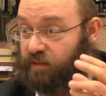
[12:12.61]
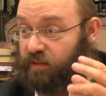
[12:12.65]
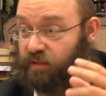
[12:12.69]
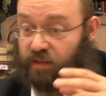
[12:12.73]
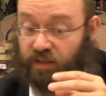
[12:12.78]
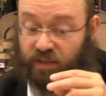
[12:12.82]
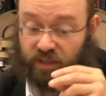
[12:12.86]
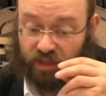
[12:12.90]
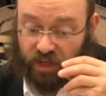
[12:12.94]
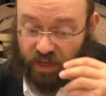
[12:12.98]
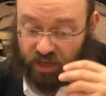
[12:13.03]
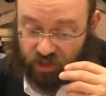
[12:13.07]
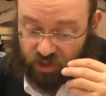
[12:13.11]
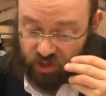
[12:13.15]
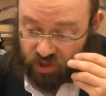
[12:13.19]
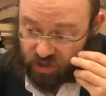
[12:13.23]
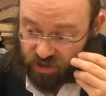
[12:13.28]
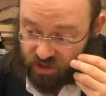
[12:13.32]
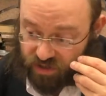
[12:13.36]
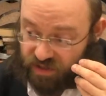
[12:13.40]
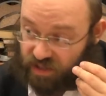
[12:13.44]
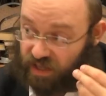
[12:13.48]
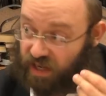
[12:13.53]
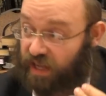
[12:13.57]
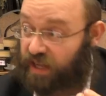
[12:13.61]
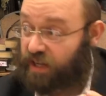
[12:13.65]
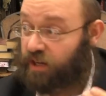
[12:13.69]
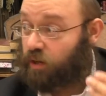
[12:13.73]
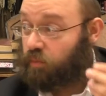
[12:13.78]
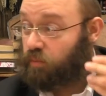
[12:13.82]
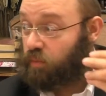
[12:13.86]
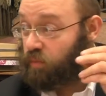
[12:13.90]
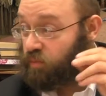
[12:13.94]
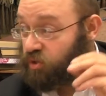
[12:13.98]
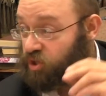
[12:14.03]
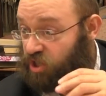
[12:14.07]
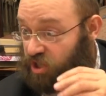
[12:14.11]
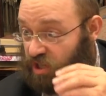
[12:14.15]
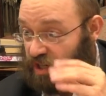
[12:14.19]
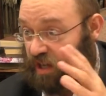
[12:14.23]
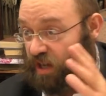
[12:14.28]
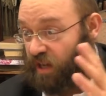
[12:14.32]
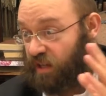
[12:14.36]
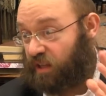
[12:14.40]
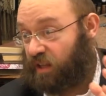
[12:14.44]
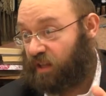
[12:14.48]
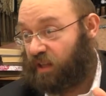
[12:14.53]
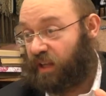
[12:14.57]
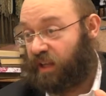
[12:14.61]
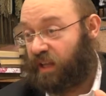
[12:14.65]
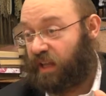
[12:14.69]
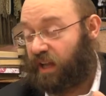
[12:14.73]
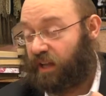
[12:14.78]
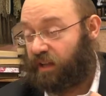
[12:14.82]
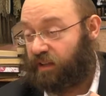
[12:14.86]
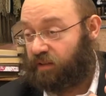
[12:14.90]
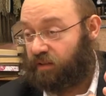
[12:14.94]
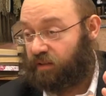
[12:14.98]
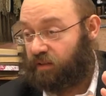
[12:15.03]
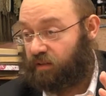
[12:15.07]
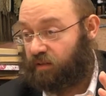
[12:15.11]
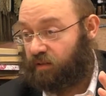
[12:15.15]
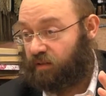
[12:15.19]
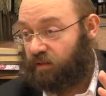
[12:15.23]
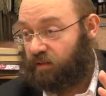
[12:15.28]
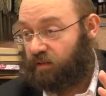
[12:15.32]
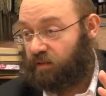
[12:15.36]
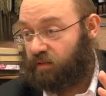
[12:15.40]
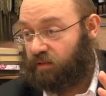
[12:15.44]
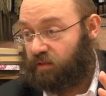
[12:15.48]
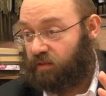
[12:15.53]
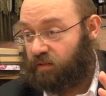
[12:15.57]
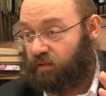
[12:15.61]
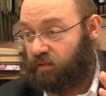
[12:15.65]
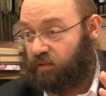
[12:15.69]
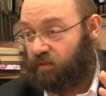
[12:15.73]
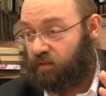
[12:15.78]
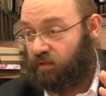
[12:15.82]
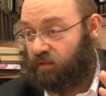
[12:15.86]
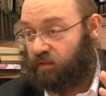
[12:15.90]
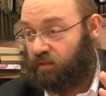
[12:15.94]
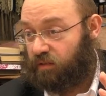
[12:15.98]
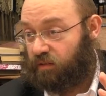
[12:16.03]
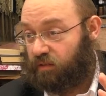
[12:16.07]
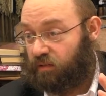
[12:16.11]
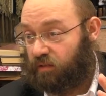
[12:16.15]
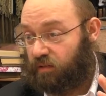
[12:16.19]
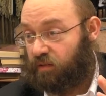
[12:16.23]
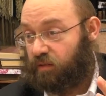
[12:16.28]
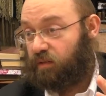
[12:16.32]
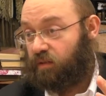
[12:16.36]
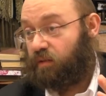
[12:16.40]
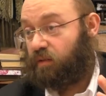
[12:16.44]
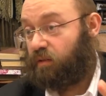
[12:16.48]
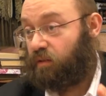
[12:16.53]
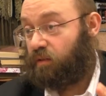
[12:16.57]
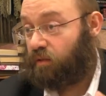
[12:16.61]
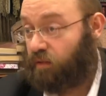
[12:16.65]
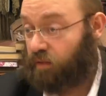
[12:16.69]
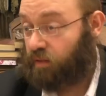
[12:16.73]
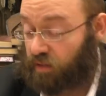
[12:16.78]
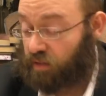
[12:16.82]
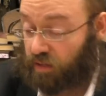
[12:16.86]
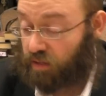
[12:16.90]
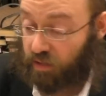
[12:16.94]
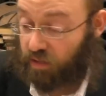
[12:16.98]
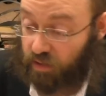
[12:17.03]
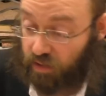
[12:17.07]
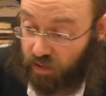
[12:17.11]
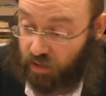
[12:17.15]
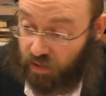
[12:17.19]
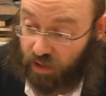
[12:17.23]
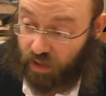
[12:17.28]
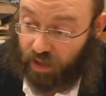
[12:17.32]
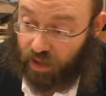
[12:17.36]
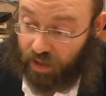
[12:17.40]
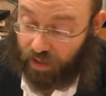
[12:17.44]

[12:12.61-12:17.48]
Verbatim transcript: The connection is that Einam Mushida Elalayai. And what's the biggest one? That's the Shira.